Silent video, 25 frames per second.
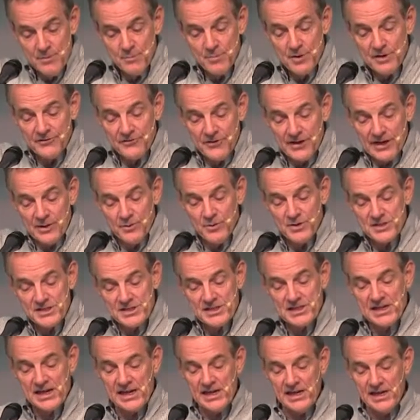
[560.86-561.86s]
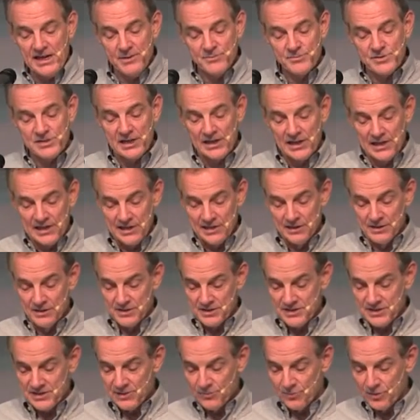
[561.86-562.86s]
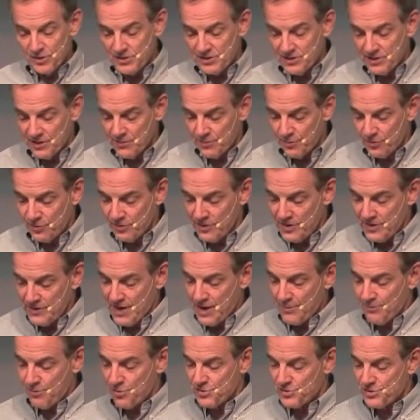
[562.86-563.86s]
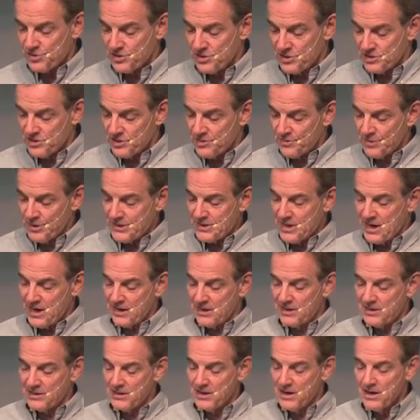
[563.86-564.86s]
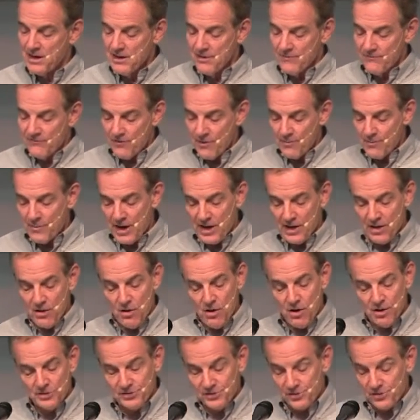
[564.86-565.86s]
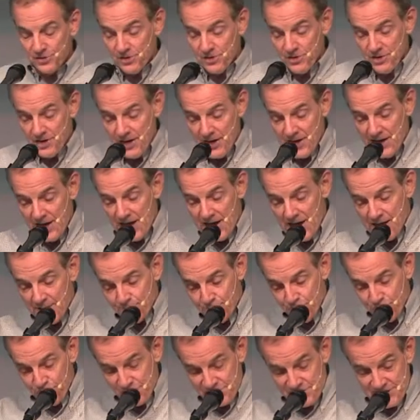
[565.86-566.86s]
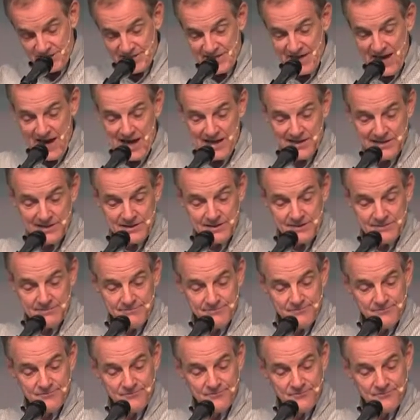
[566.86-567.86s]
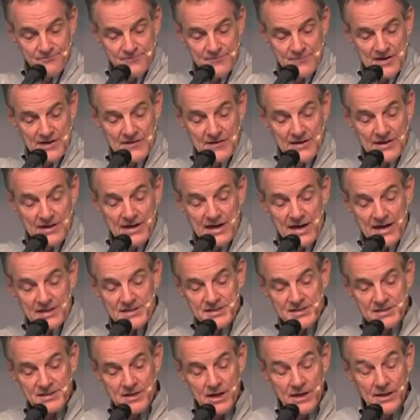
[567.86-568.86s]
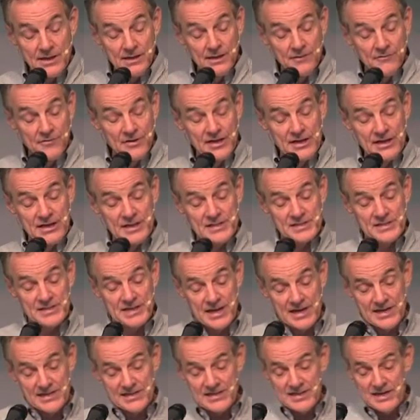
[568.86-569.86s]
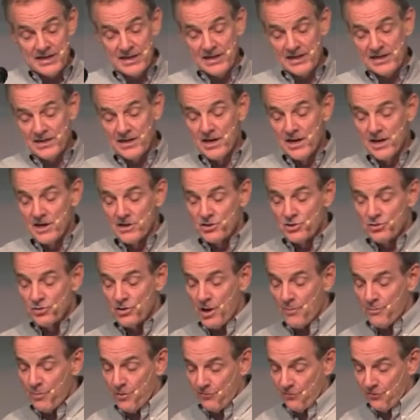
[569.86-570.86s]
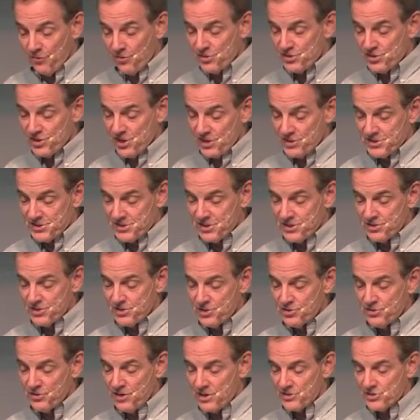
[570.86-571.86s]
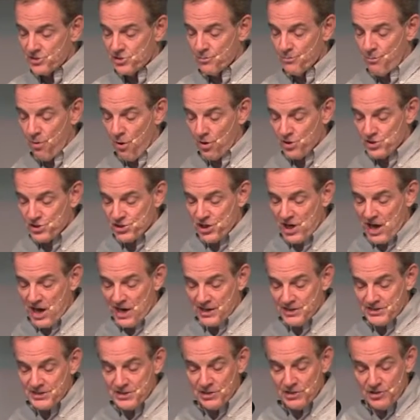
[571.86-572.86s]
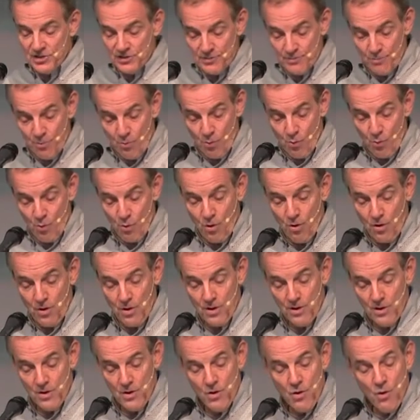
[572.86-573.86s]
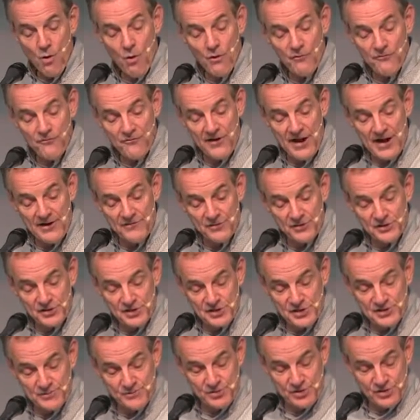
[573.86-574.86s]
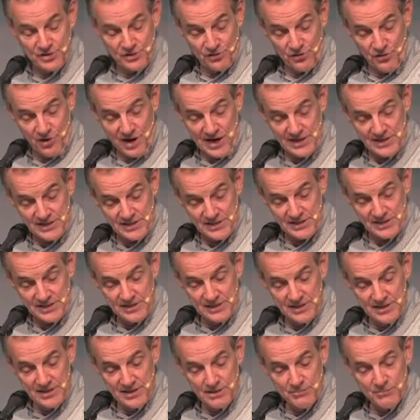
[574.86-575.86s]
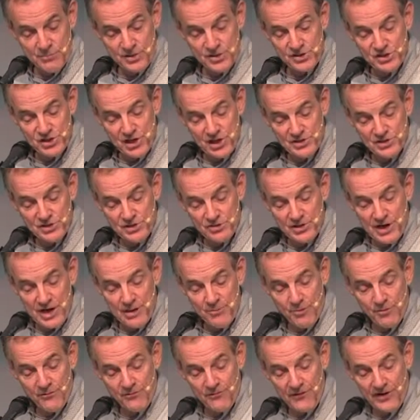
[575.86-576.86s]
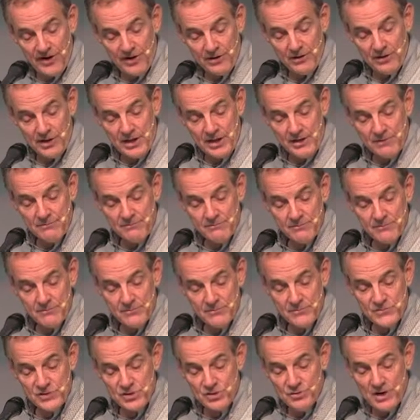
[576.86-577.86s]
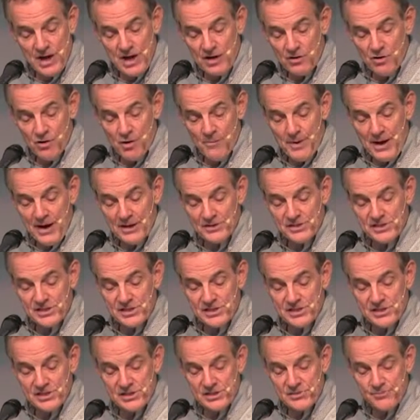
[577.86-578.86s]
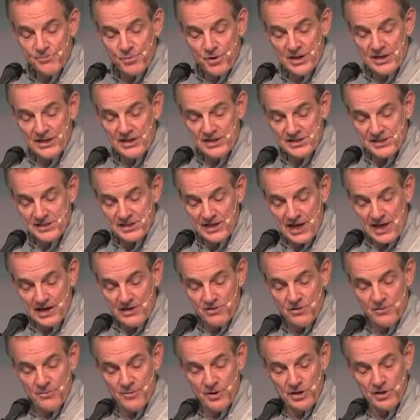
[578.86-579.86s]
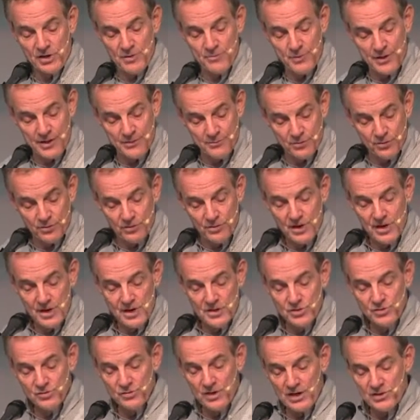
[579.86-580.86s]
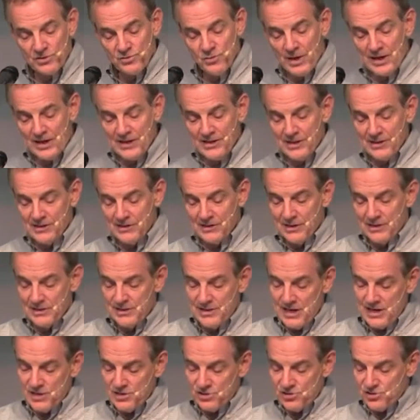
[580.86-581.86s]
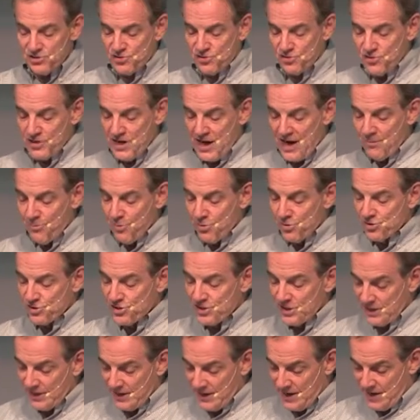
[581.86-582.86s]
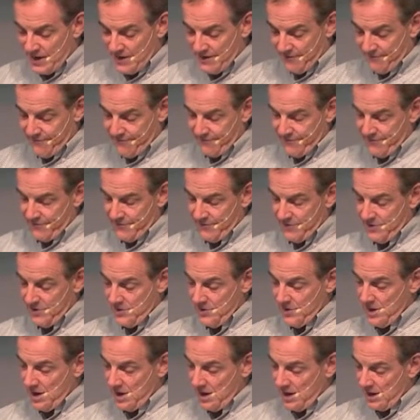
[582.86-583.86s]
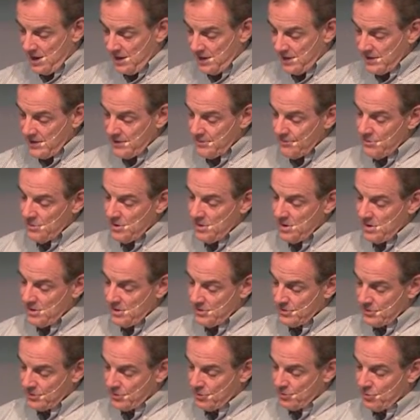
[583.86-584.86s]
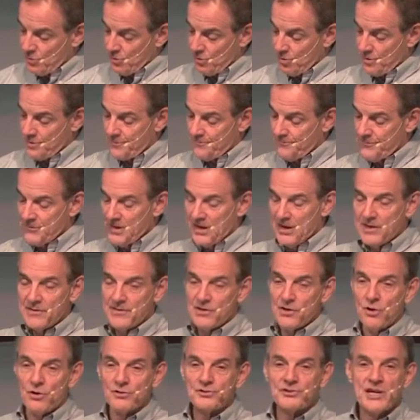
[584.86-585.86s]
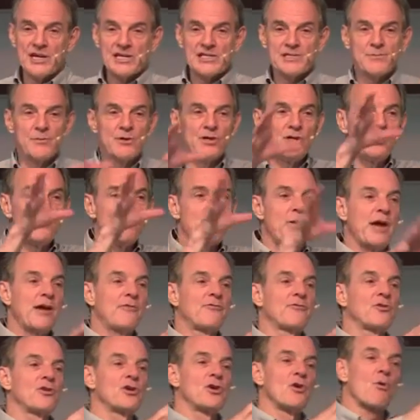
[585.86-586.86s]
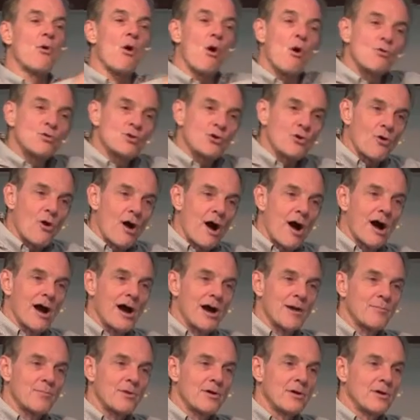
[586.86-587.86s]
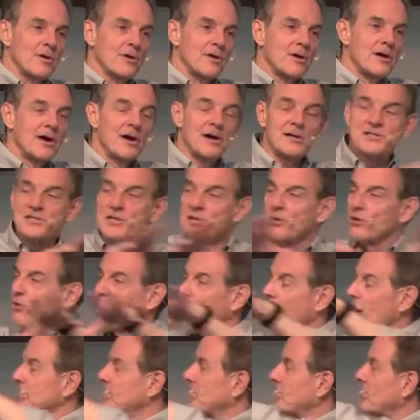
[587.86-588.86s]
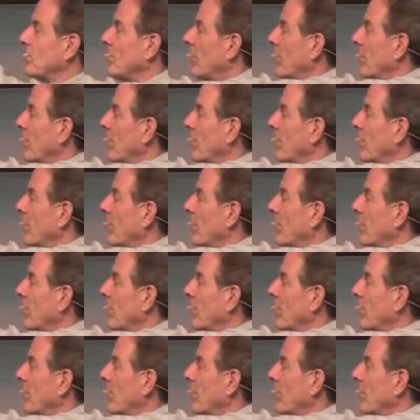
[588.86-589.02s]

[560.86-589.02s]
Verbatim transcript: But if anyone schemes and kills someone deliberately, that person is to be taken from my altar and put to death. And then in Exodus and Leviticus 19, do not pervert justice, do not show partiality to the poor or favoritism to the great, but judge your neighbor fairly. Do not go about spreading slander among your people. Do not do anything that endangers your neighbor's life. I am the Lord. In the Old Testament, you pay for your own crime until Christ